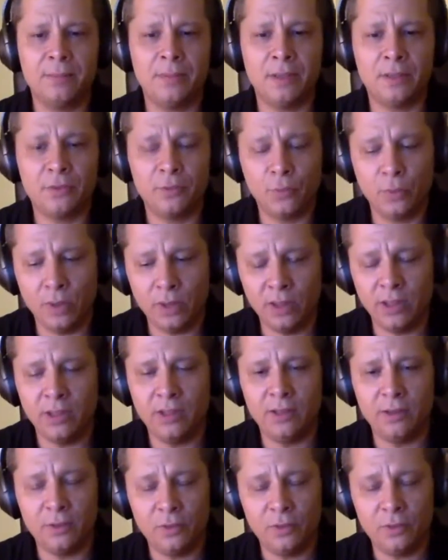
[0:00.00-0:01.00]
but we
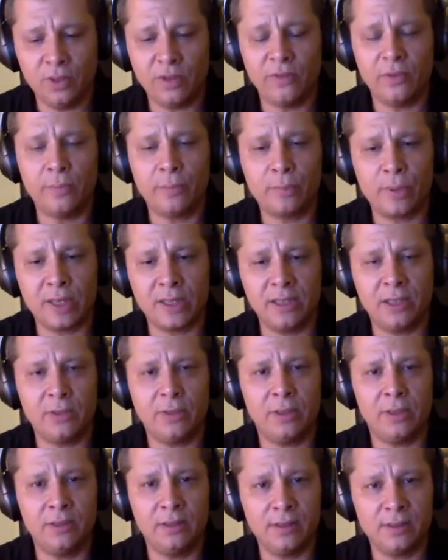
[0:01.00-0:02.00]
need to have a
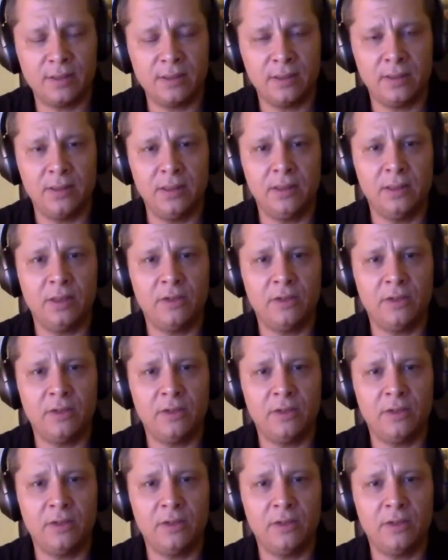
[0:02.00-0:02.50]
practical understanding